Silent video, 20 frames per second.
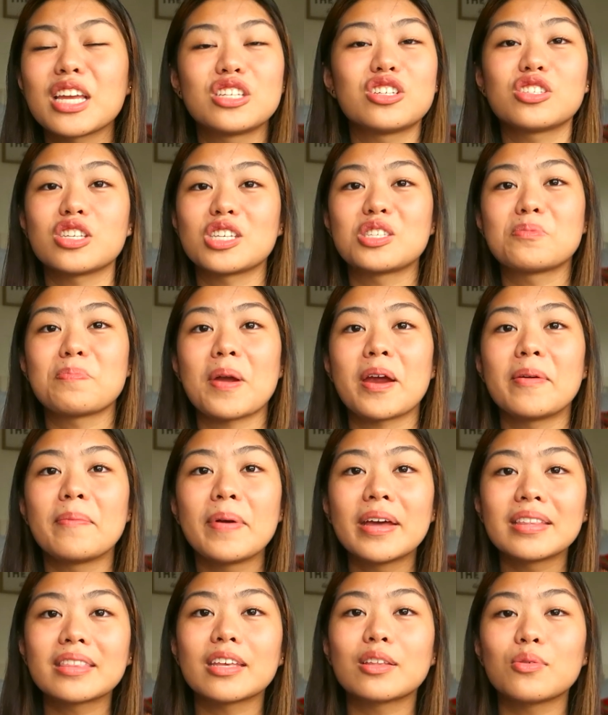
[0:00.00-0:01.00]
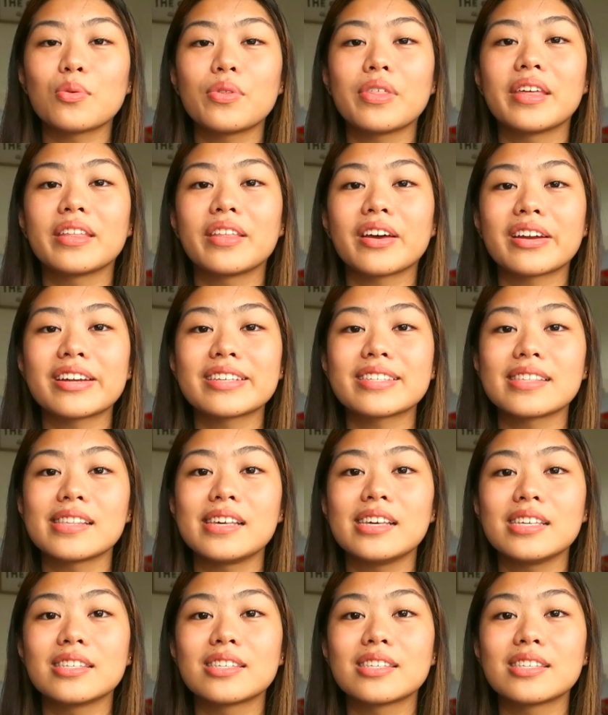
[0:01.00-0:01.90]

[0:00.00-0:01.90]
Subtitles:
just experimented with it, honestly,